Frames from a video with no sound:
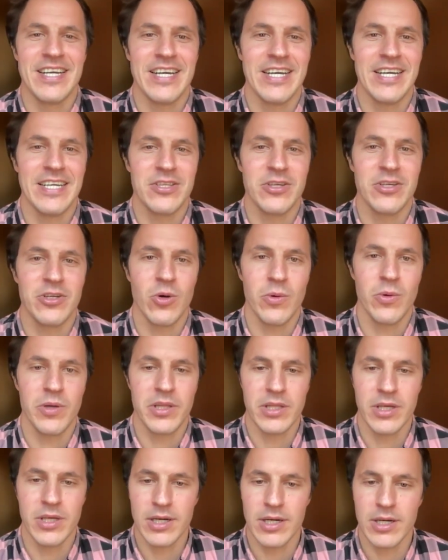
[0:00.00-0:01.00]
I don't know
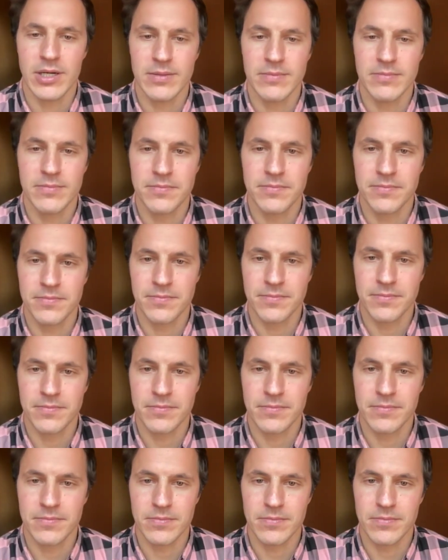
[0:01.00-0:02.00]
in the
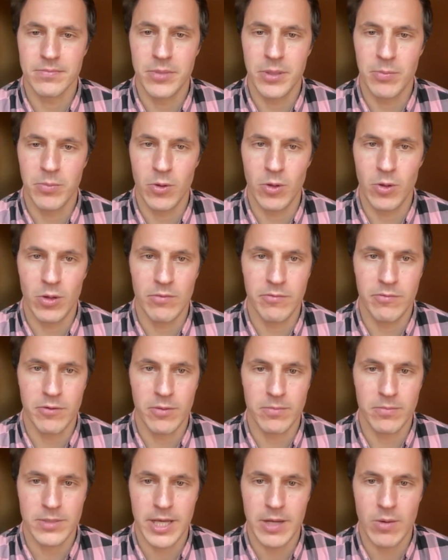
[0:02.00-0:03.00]
people
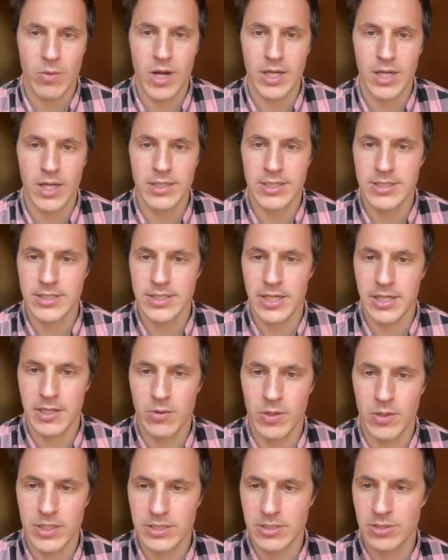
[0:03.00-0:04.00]
from Taiwan, there's
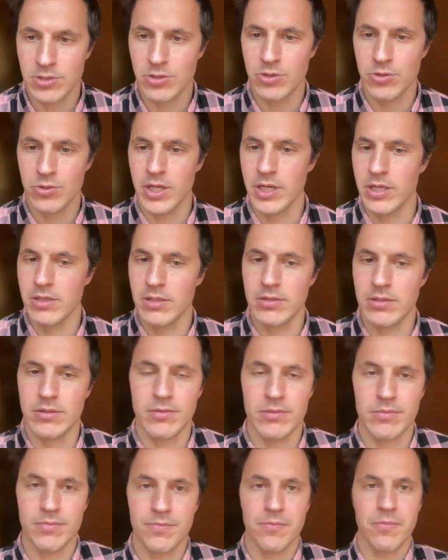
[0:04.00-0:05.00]
any question, you
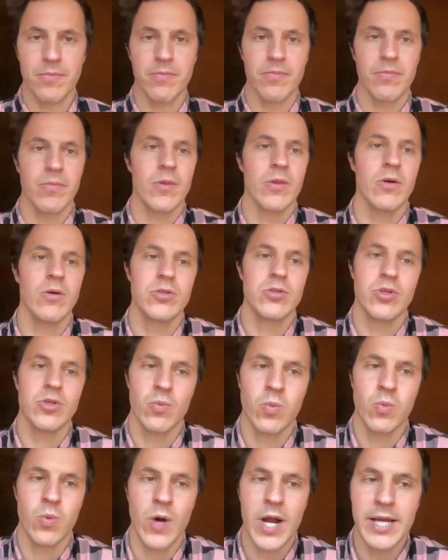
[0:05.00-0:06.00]
can
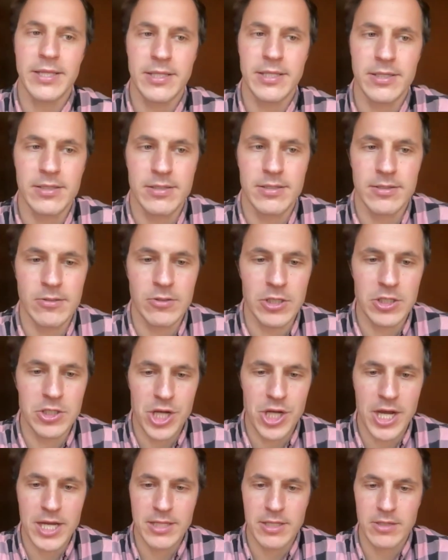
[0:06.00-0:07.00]
also write it in the
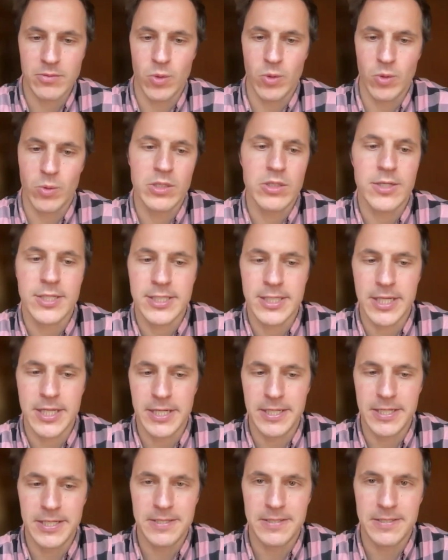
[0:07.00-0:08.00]
chat and we will
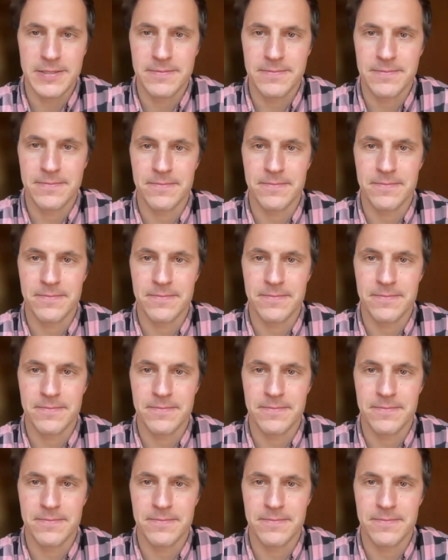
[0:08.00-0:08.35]
translate it.